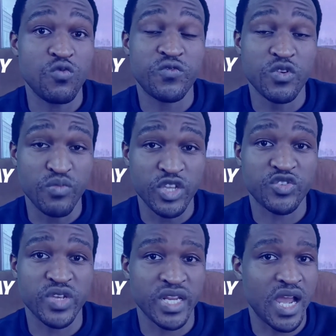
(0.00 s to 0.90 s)
he will feel
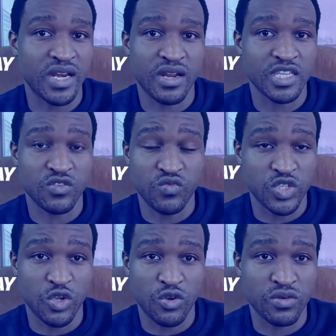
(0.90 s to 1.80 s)
betrayed, and as
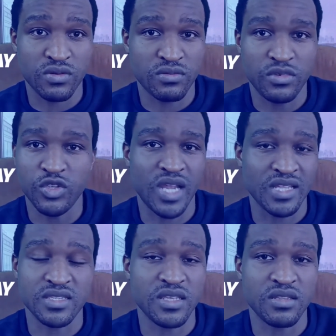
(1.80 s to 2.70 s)
a result,
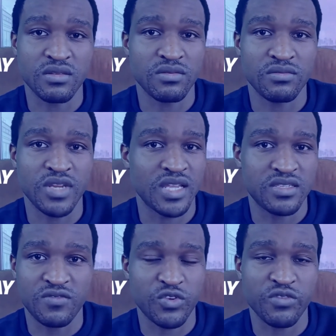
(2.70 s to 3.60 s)
that's it
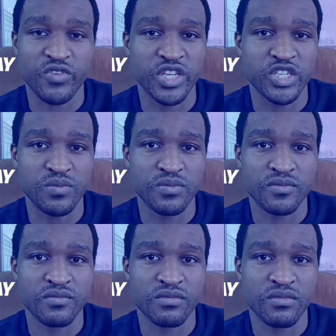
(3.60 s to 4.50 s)
for your
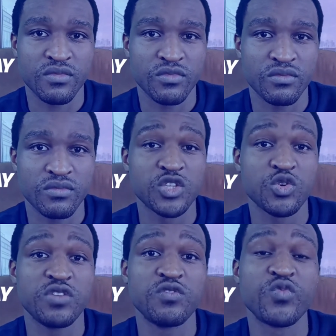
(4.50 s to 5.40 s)
friendship.
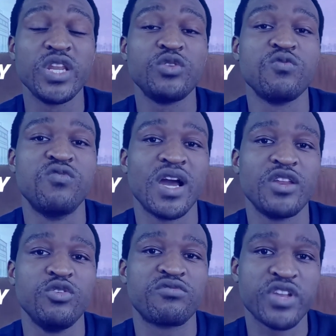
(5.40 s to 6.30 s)
So if you really do
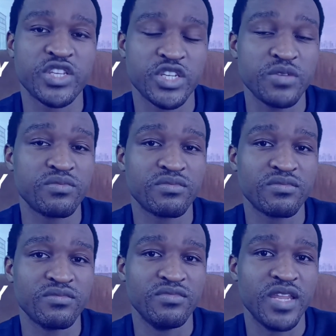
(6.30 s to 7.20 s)
value your friendship,
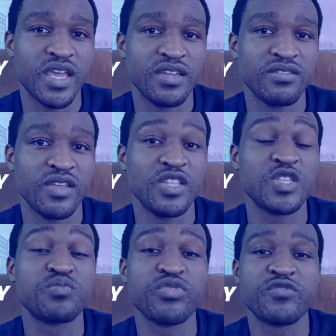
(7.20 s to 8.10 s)
then
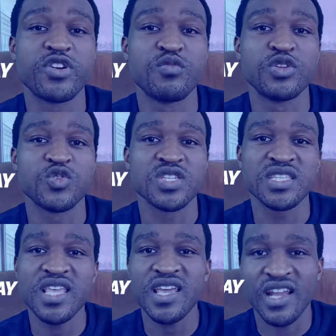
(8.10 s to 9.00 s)
it is preferable to
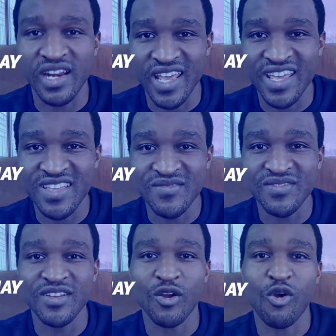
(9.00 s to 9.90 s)
stay clear
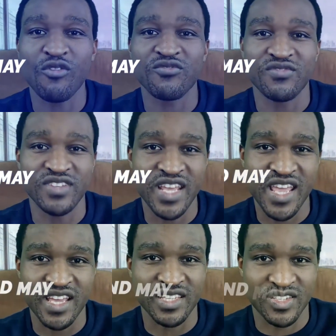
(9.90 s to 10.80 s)
of
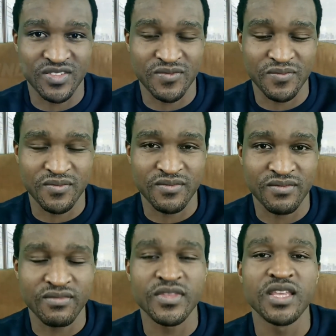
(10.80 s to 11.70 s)
the ex.
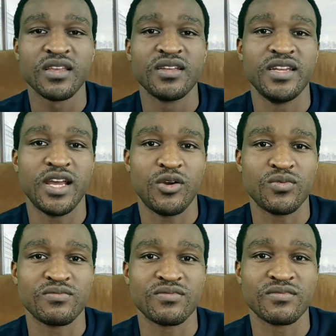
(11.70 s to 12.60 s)

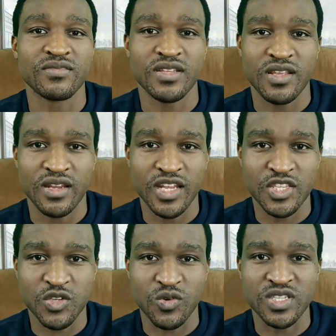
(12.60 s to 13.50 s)
Now
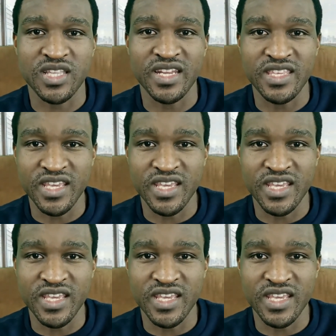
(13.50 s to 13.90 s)
let's consider